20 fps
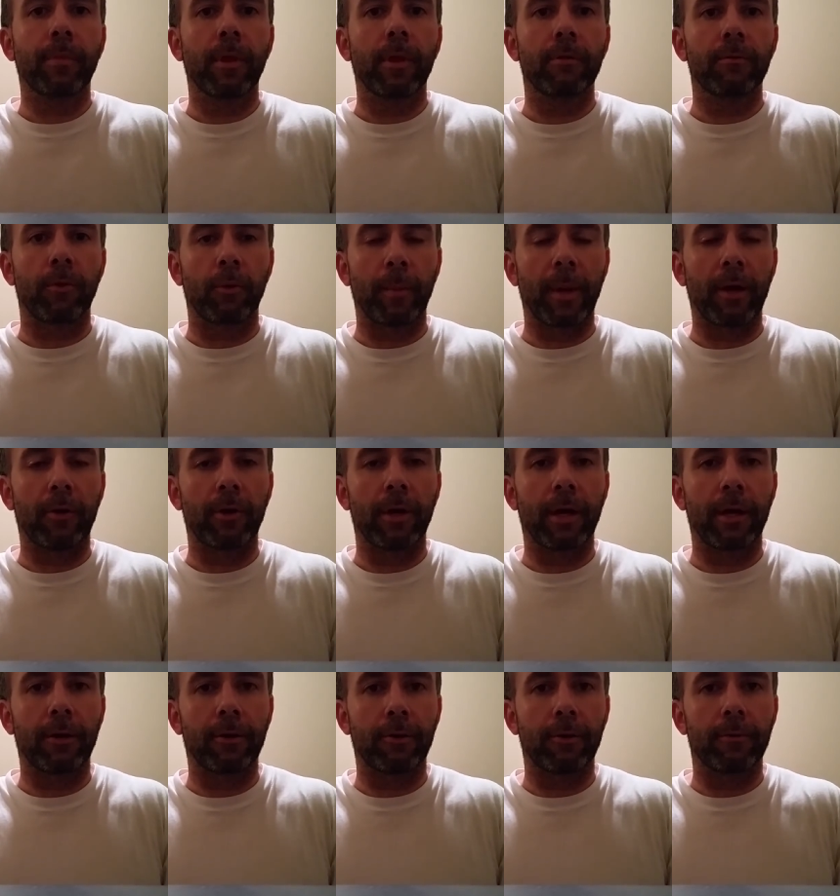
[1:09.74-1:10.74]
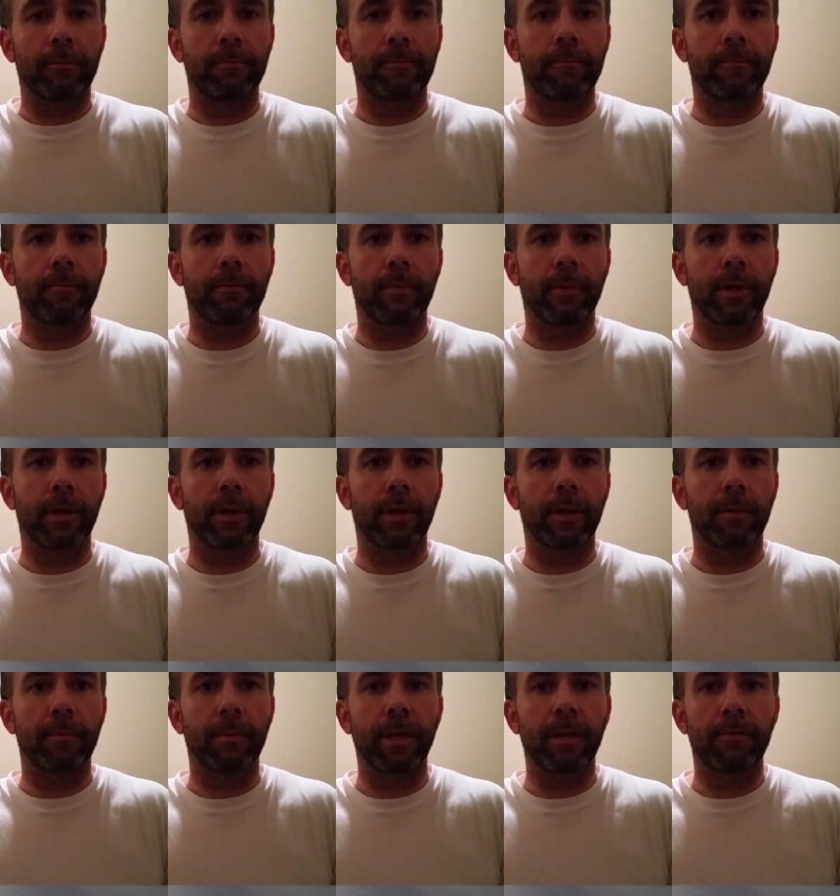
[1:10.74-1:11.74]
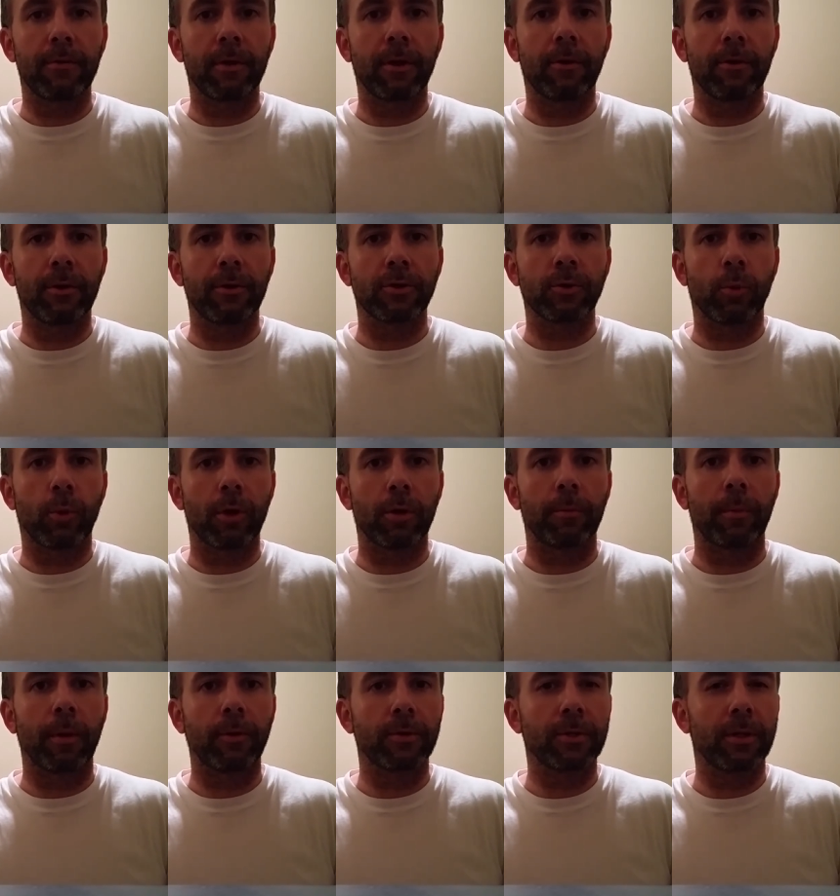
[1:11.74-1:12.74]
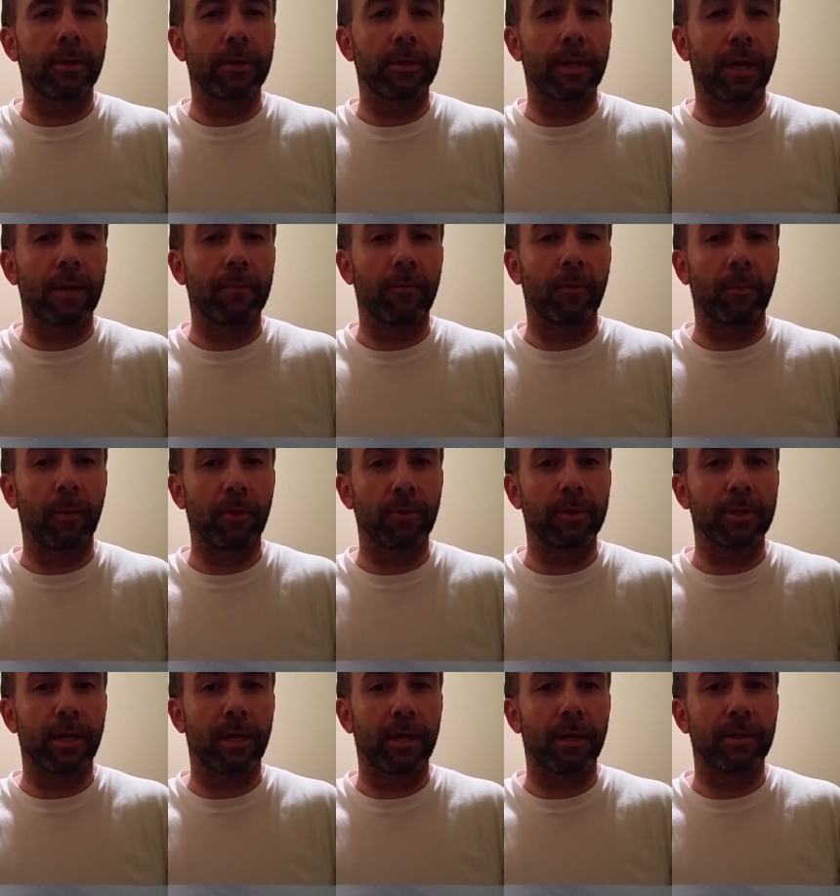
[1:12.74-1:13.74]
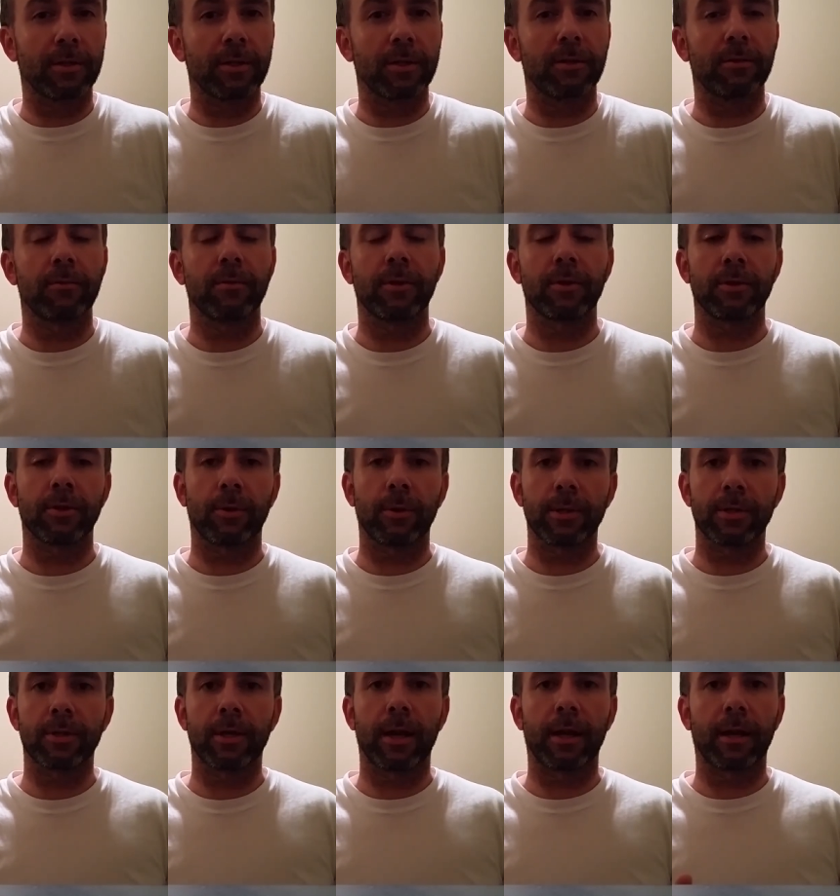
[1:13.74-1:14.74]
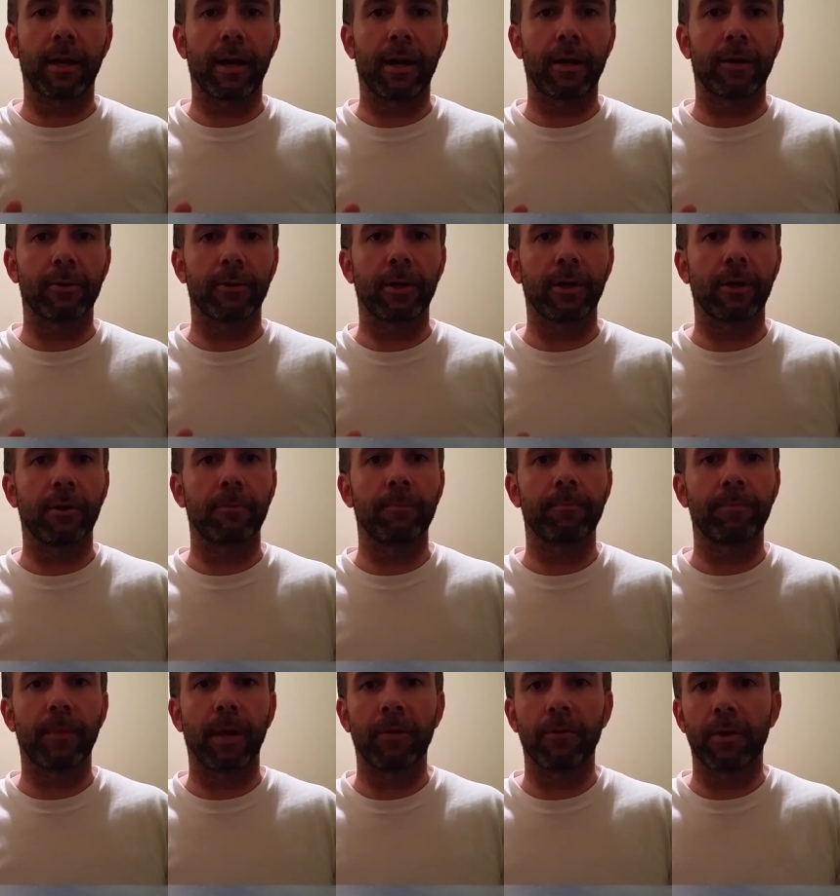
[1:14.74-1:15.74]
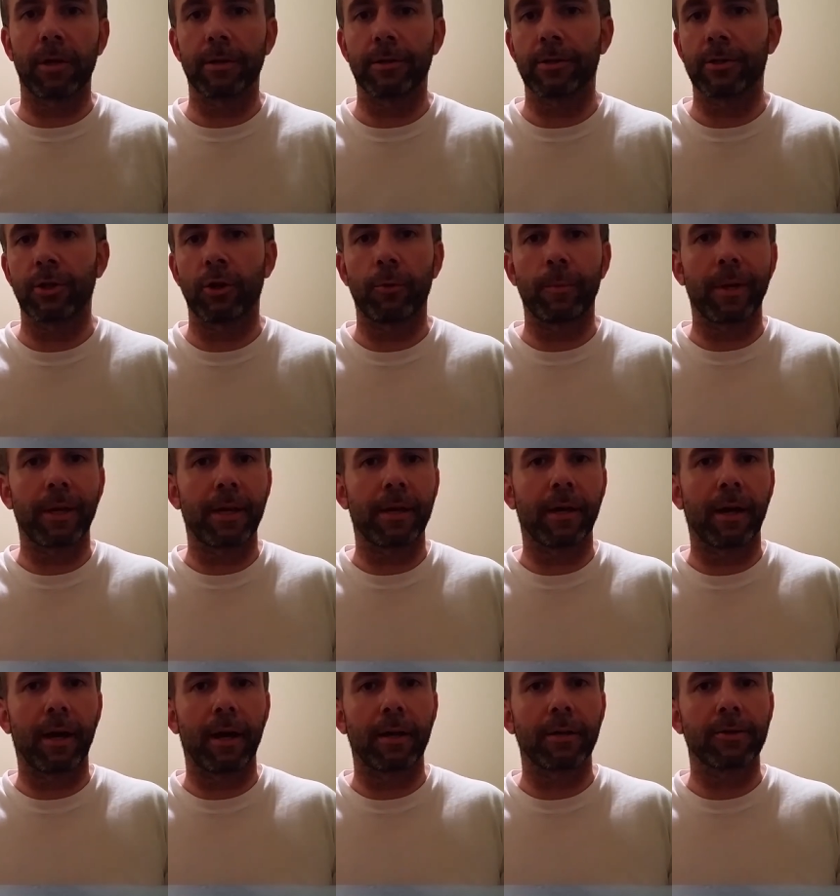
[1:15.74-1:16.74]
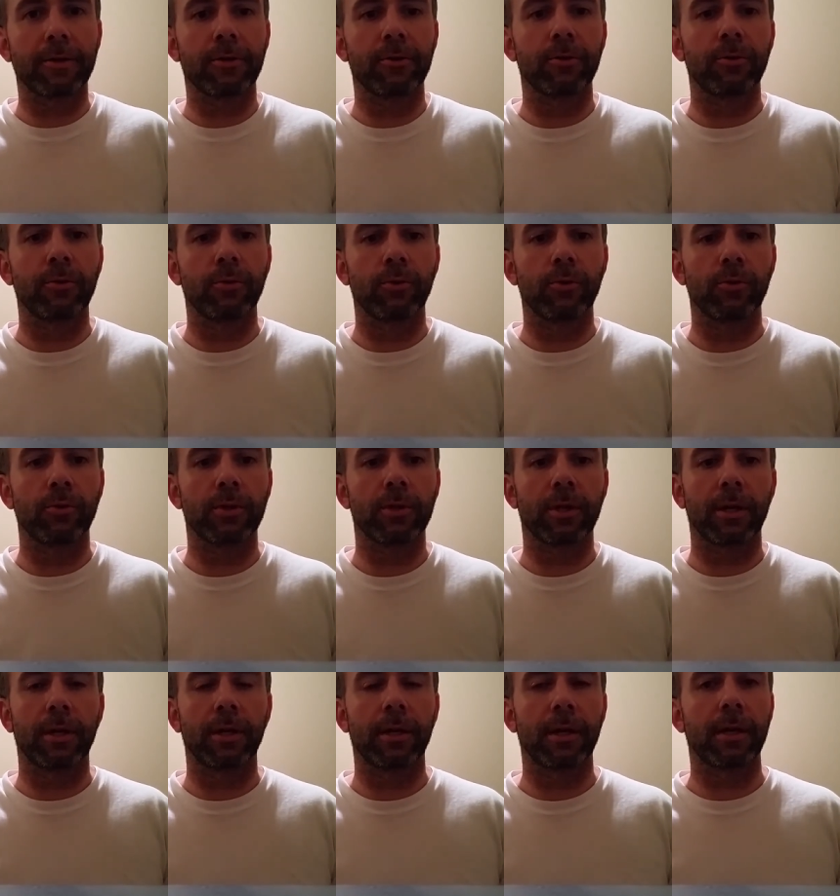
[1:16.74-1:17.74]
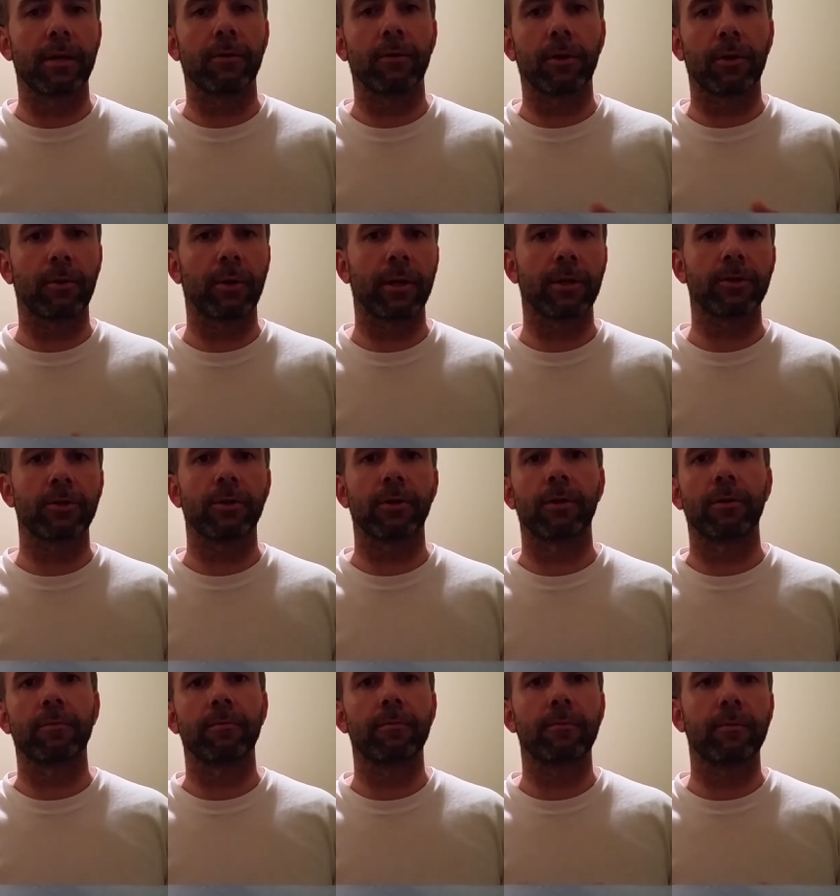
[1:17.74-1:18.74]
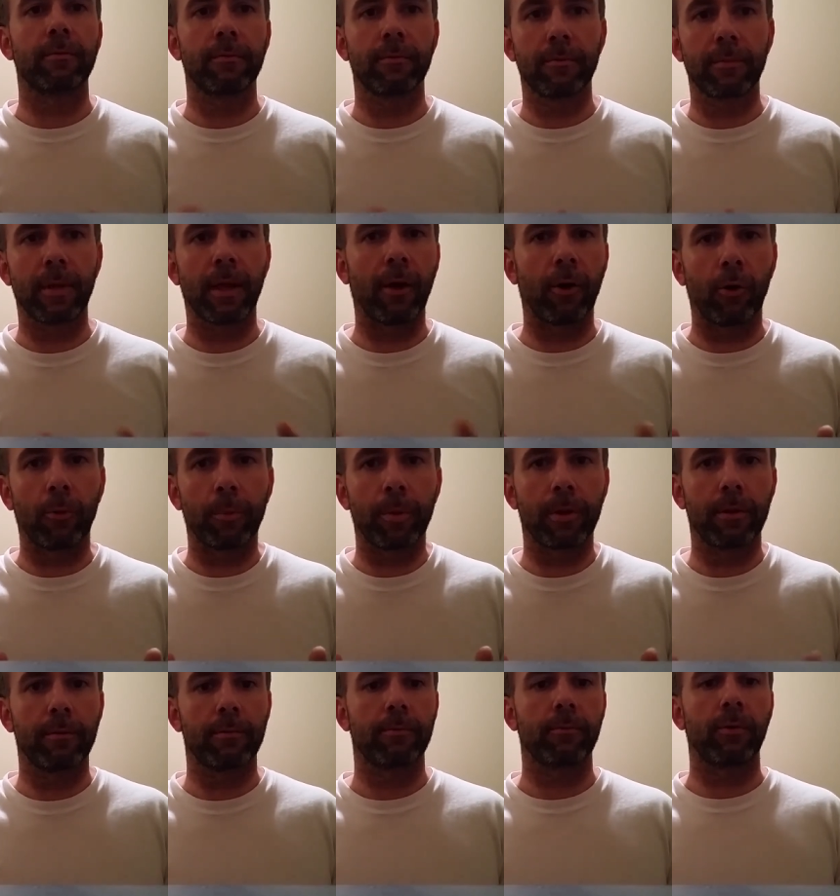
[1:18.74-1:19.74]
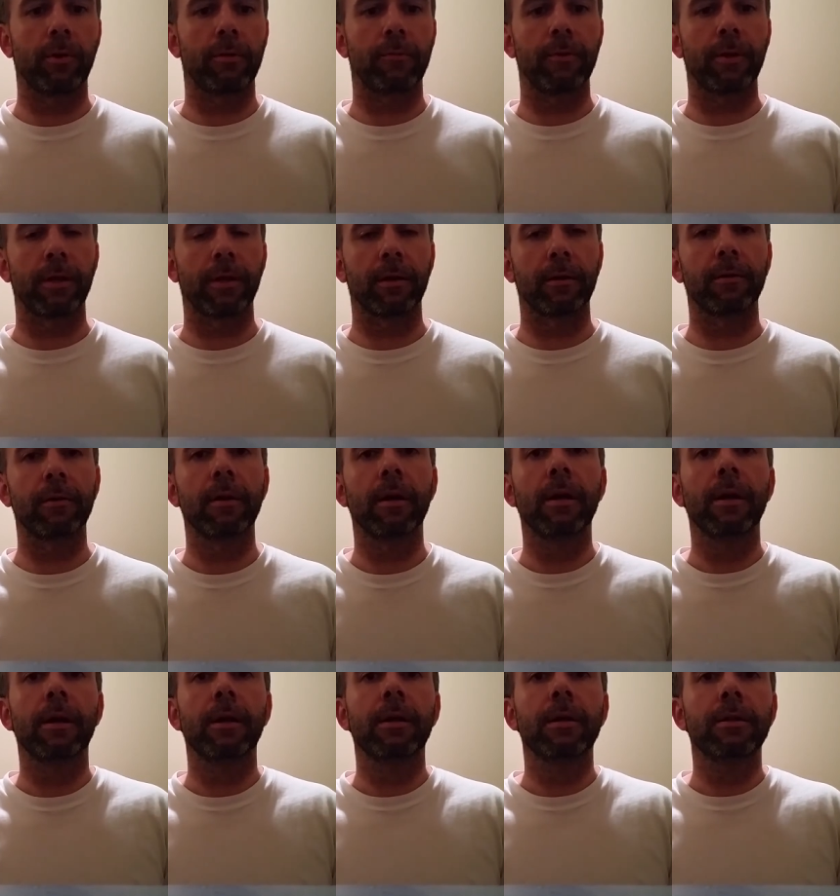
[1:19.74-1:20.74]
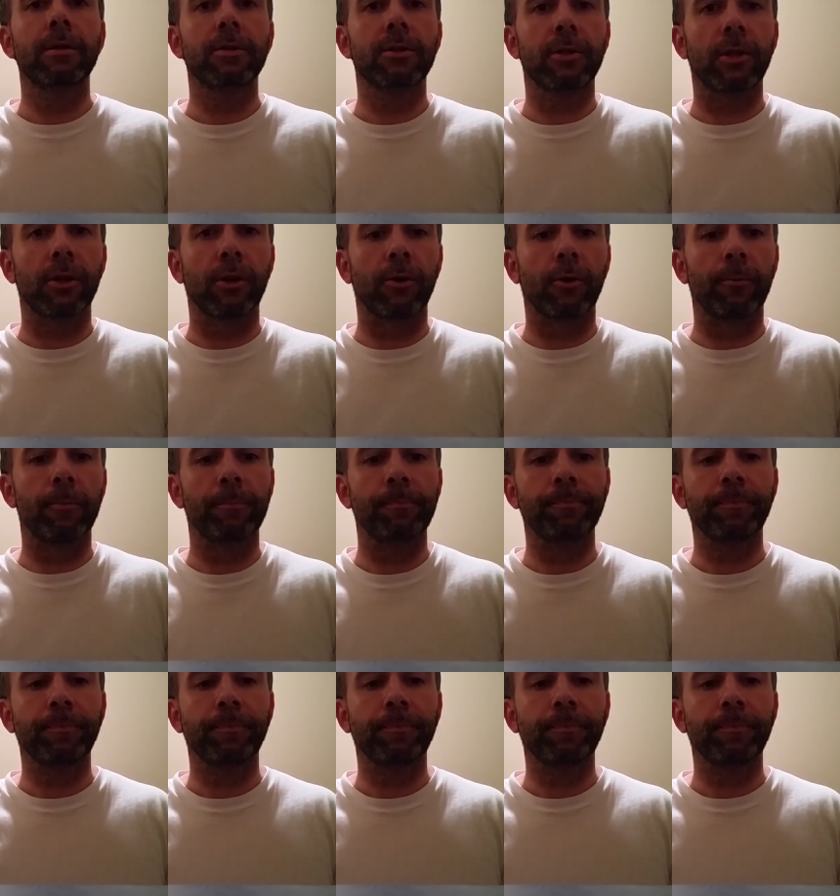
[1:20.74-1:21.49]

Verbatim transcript: for male hanger, um, even though those work most of the time for most guys, there's always that guy out there, every so many guys, who's going to need a little extra help with fitting. So,